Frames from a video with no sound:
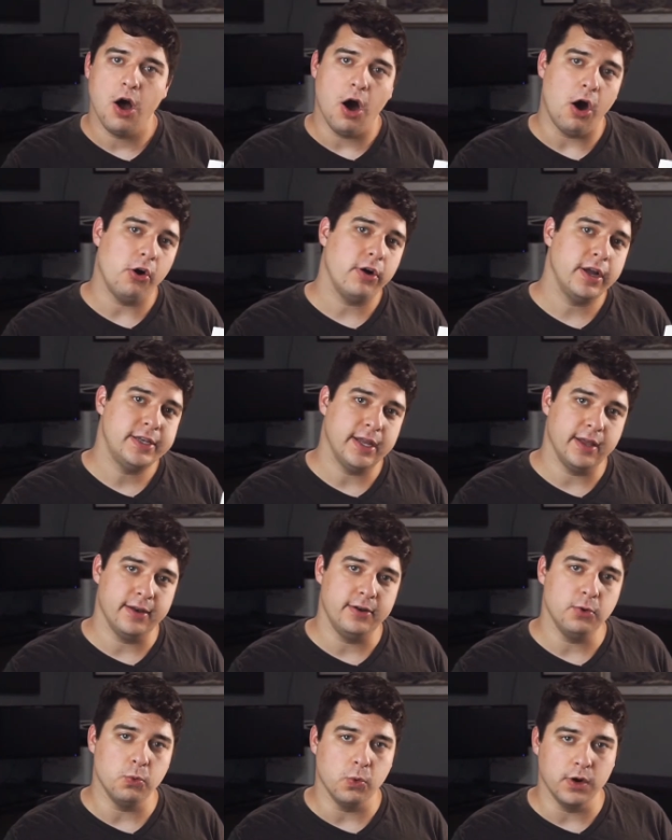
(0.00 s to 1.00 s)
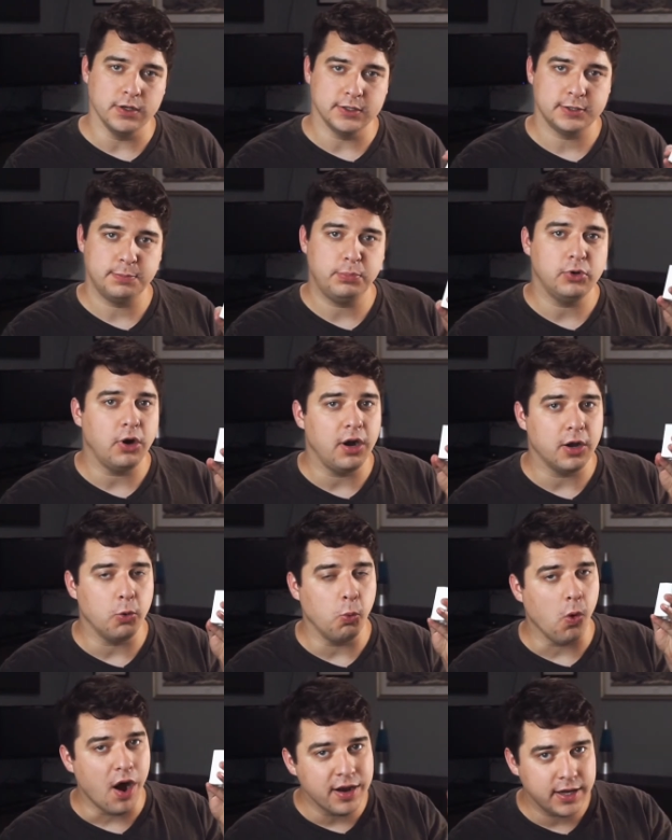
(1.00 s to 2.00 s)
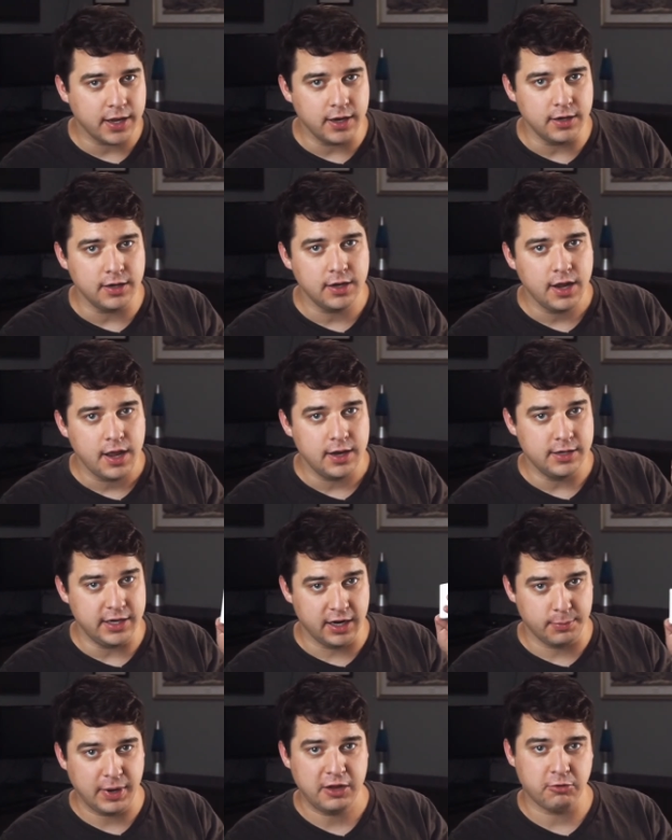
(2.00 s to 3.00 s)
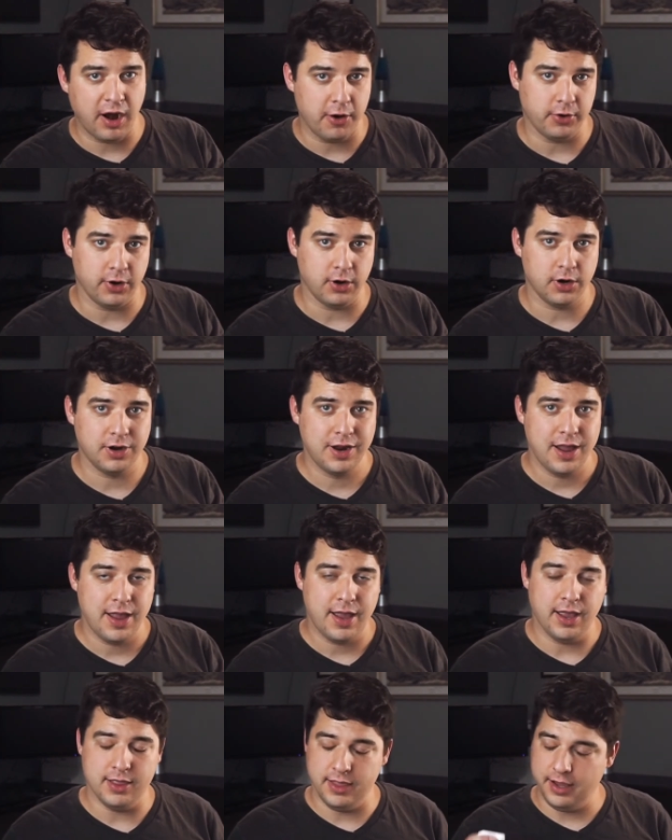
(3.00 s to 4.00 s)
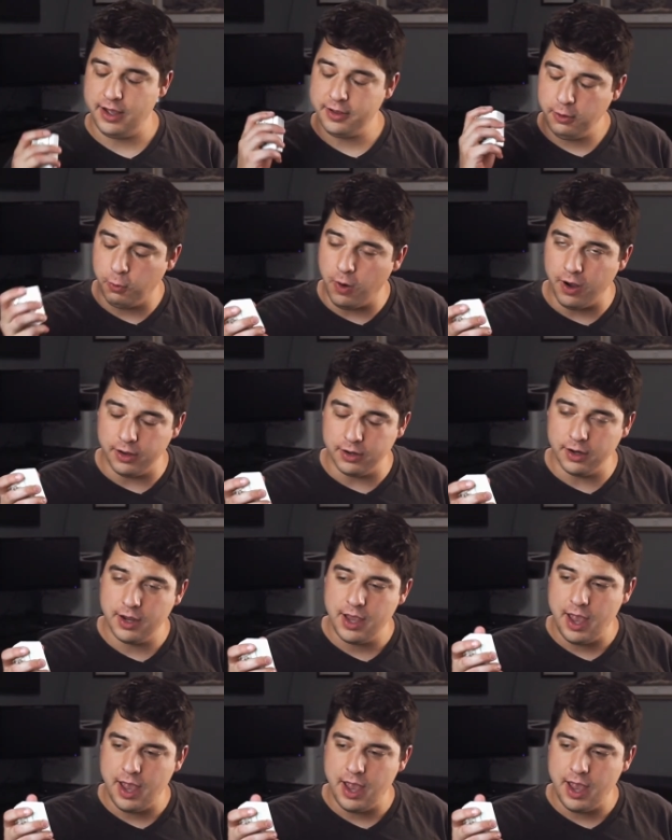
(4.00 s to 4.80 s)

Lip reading: All I did was plug one in near my router and the other one